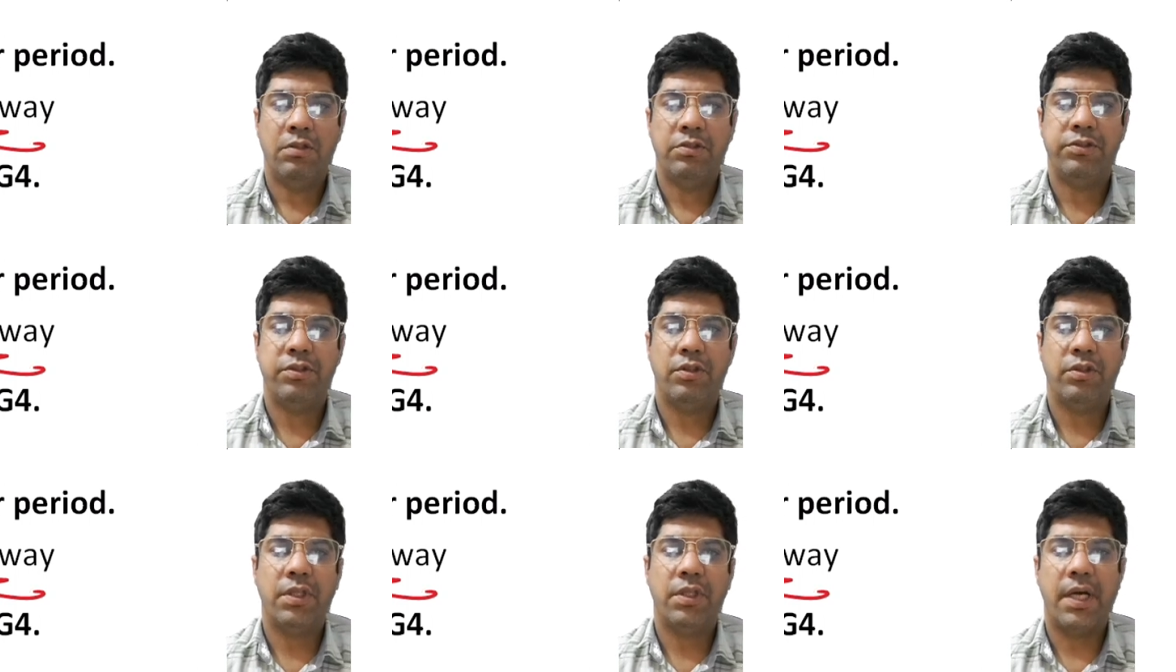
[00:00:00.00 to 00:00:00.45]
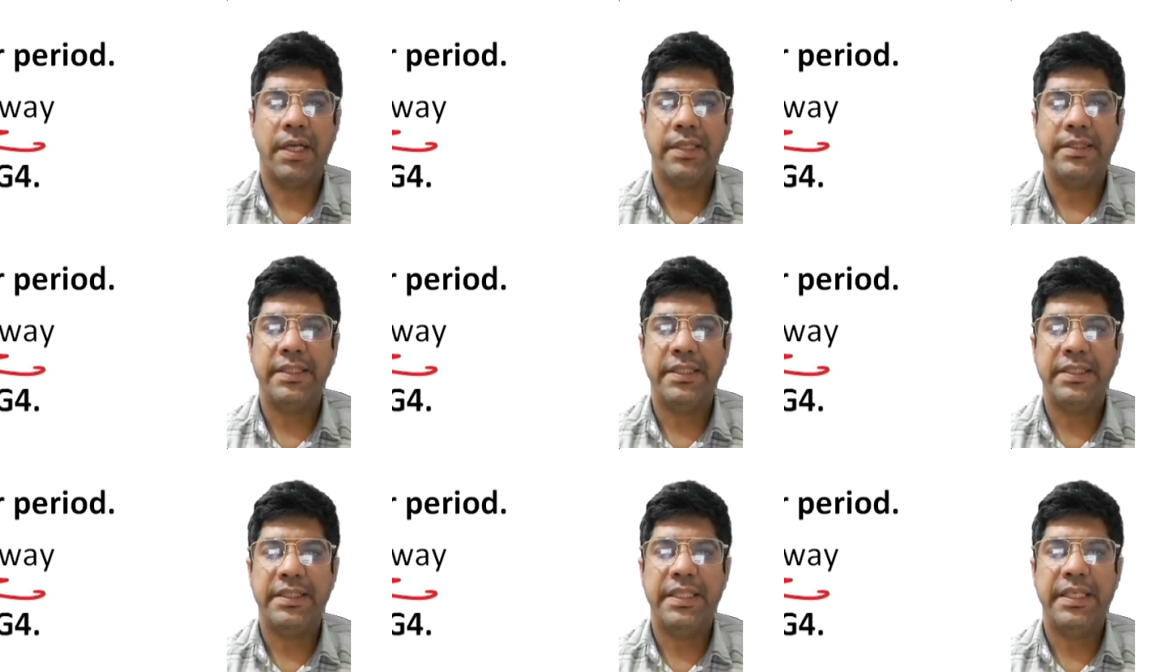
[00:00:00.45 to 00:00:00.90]
So the
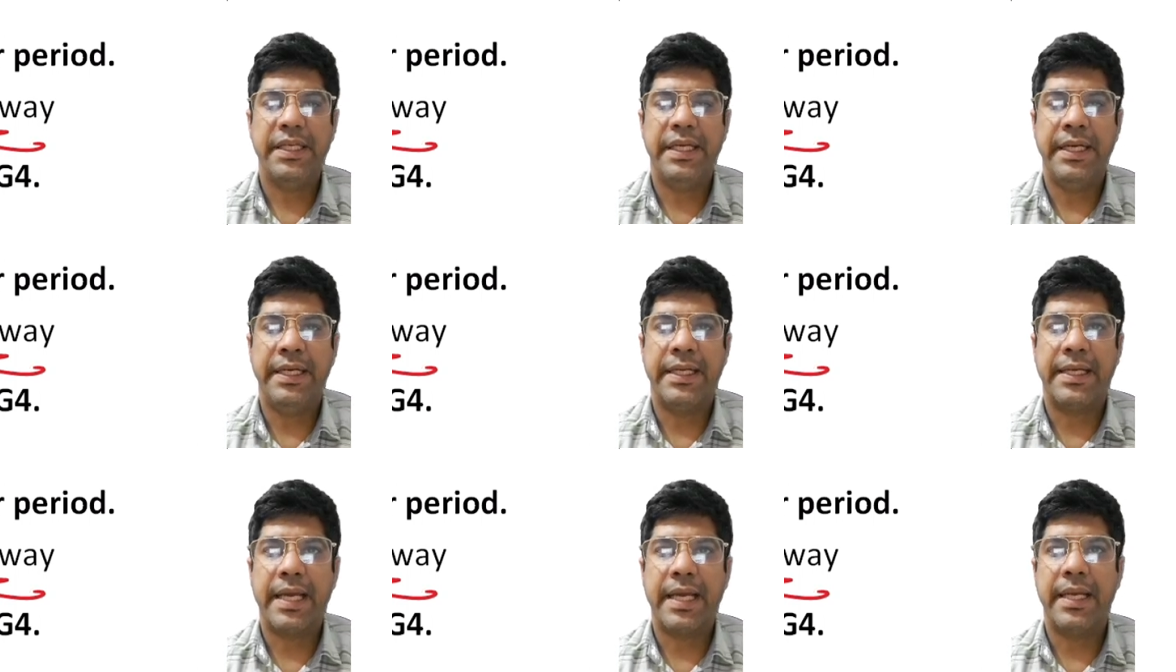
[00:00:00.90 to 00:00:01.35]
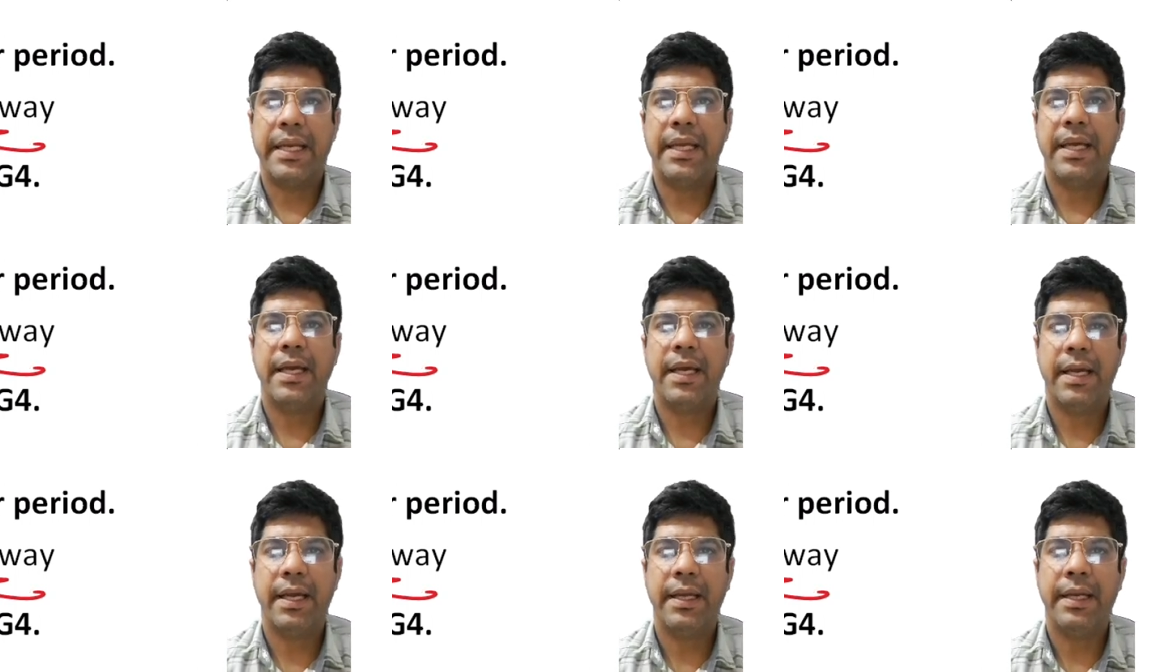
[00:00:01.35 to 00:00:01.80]
IgG,
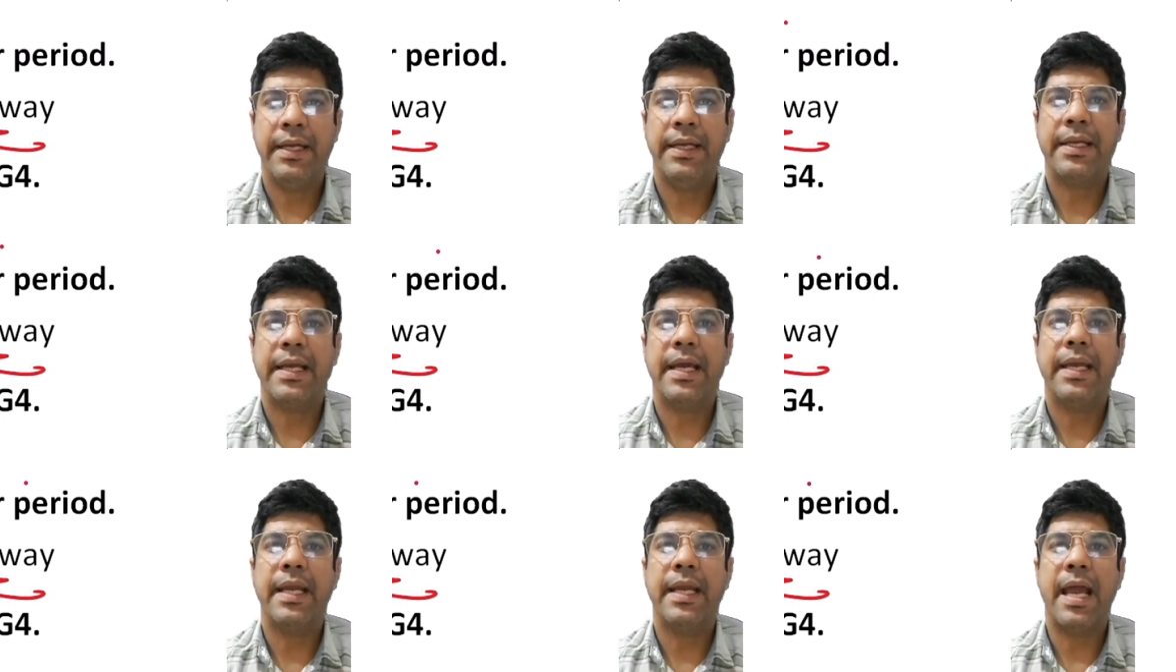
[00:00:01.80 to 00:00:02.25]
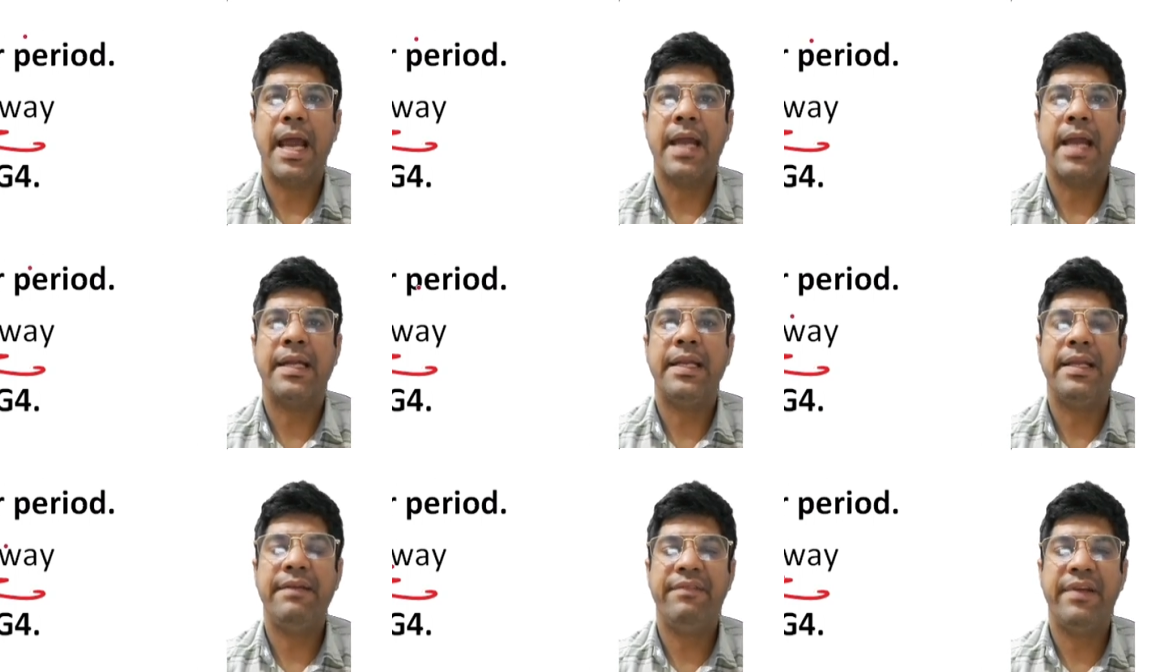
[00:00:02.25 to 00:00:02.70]
it can
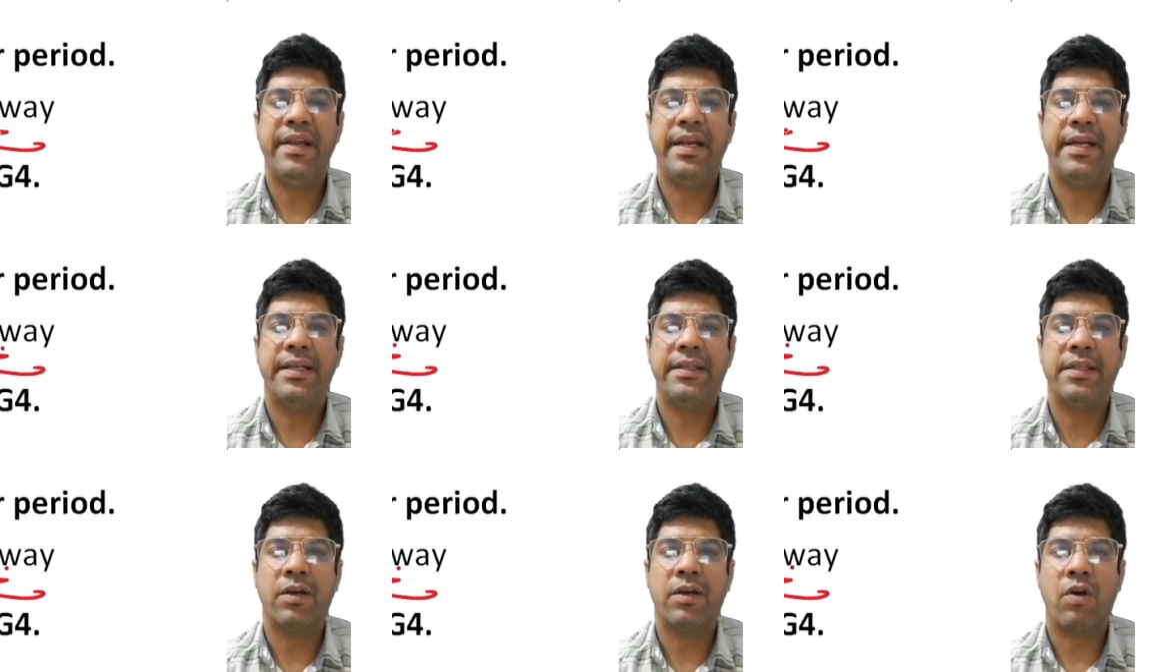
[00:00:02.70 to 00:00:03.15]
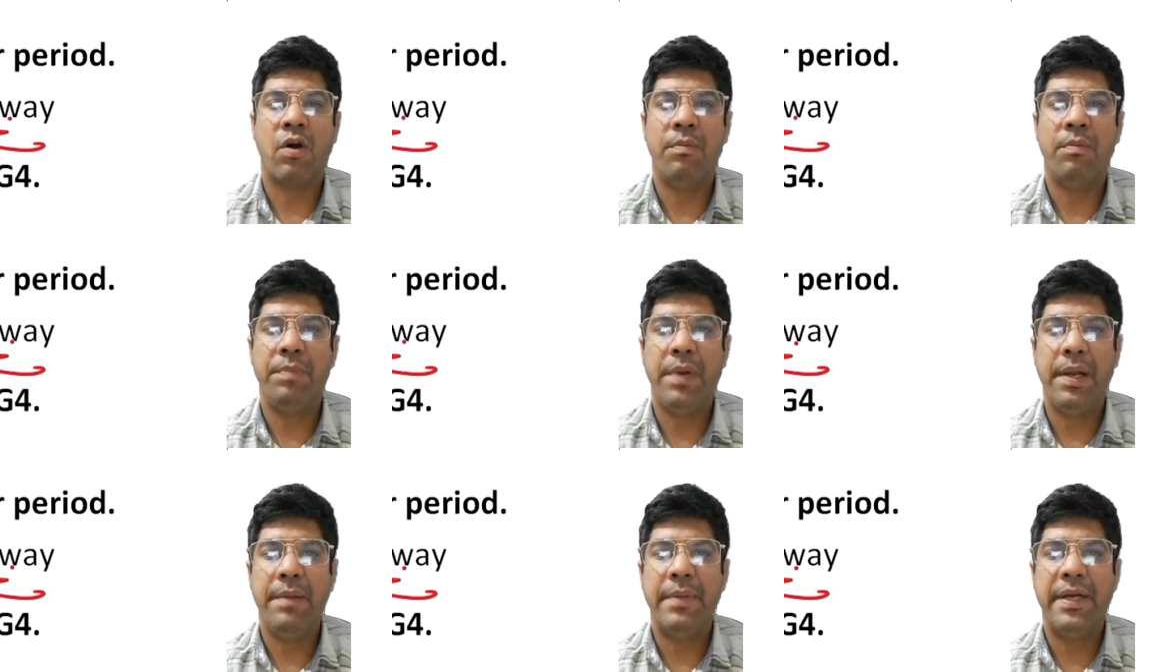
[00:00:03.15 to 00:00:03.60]
activate the
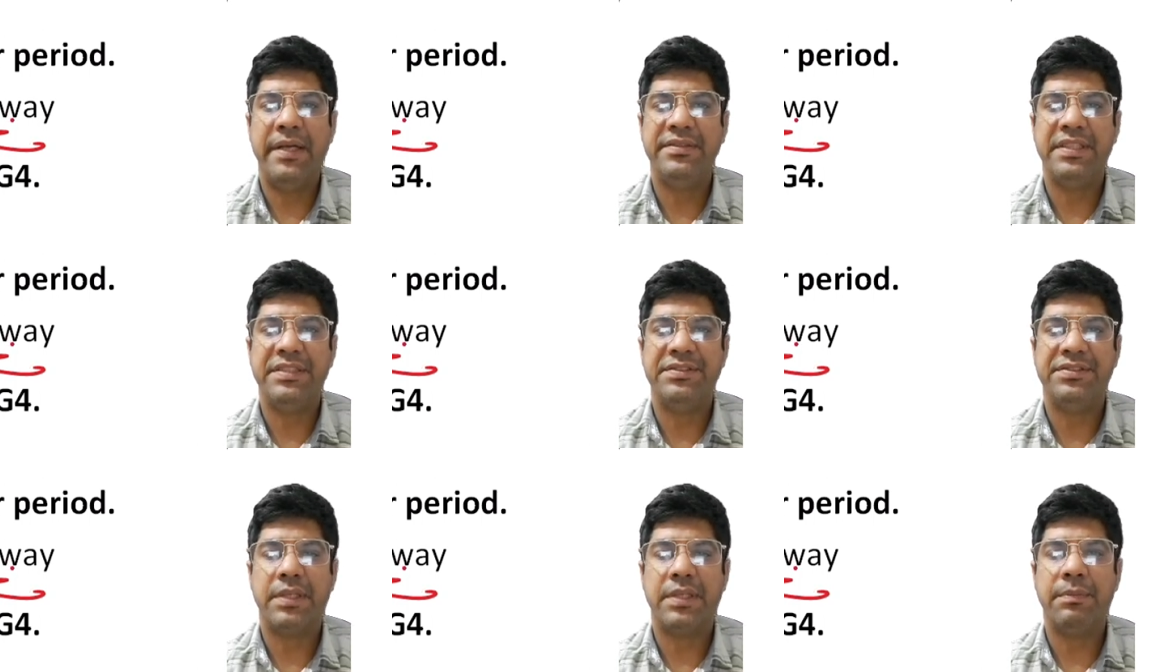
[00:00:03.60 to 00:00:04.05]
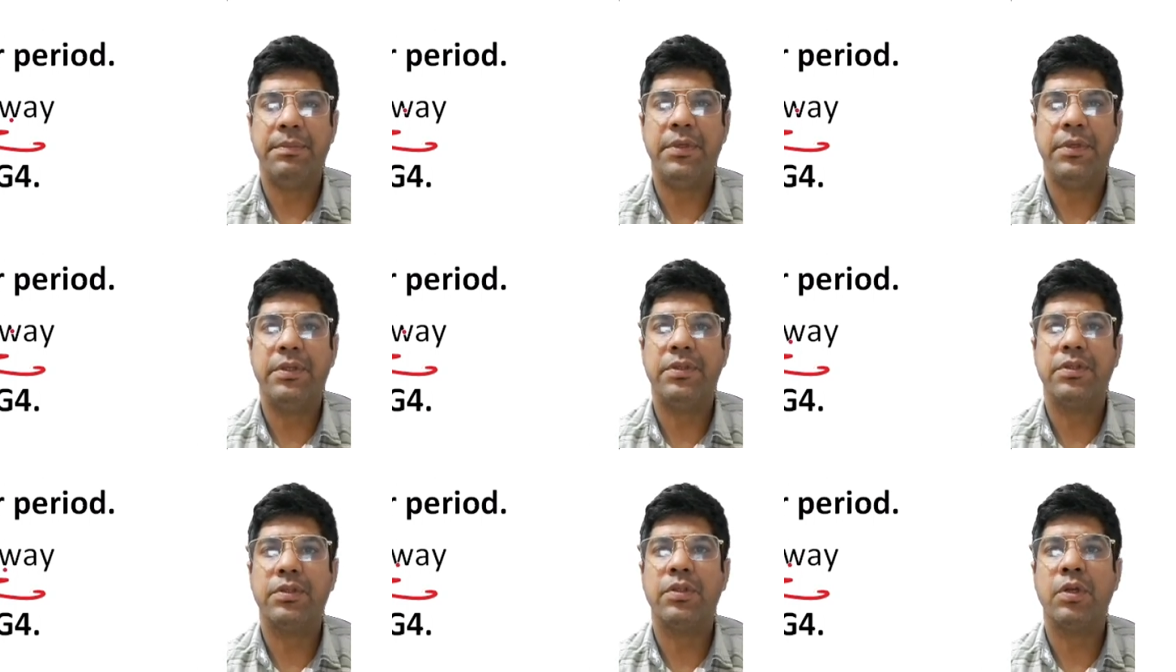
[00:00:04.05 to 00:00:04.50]
complement system